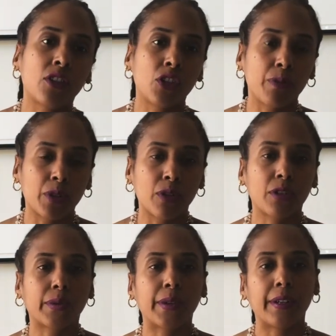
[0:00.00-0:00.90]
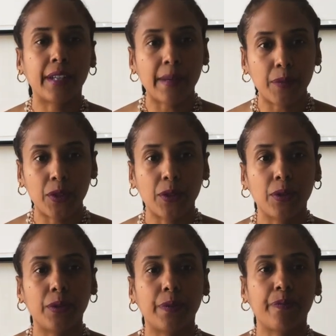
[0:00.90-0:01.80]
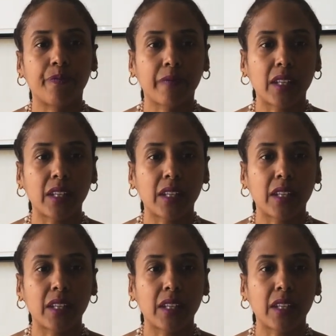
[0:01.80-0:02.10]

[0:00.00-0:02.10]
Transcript: Jupiter square Neptune.